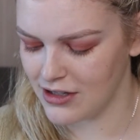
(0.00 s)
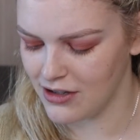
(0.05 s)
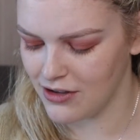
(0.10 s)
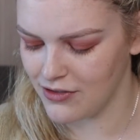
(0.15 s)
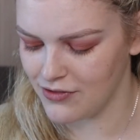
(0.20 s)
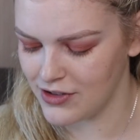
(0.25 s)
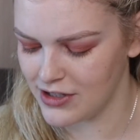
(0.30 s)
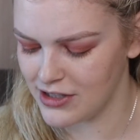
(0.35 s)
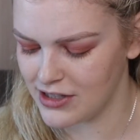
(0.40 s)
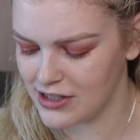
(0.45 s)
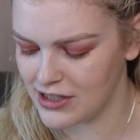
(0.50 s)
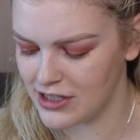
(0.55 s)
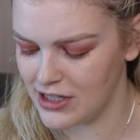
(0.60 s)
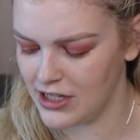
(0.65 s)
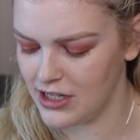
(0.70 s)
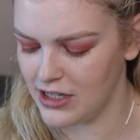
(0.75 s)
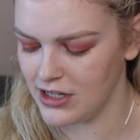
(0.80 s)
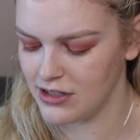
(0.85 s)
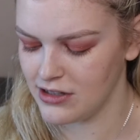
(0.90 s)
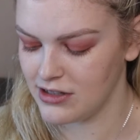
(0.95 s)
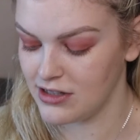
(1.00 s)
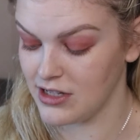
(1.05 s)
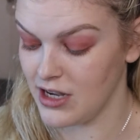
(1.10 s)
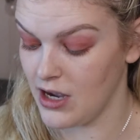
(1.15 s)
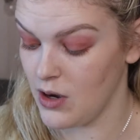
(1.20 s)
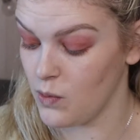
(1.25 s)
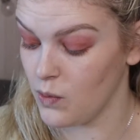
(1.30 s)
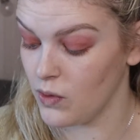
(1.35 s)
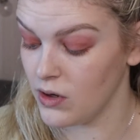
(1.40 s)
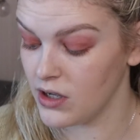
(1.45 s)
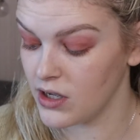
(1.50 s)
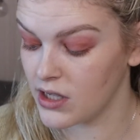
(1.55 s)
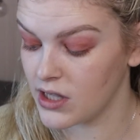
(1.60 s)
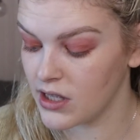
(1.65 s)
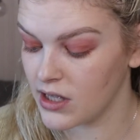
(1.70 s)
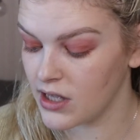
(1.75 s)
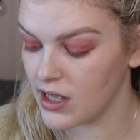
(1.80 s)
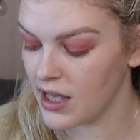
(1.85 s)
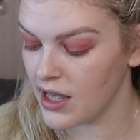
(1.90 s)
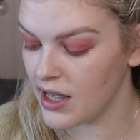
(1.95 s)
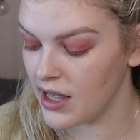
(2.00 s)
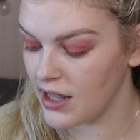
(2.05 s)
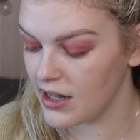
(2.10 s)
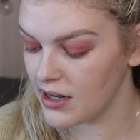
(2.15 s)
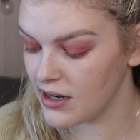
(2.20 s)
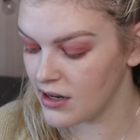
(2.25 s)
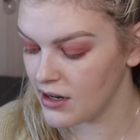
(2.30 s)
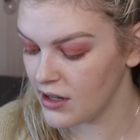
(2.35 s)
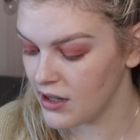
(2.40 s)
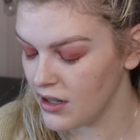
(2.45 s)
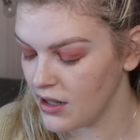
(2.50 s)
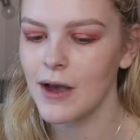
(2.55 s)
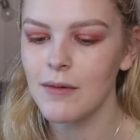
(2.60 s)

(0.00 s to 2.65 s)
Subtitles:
obviously start work again.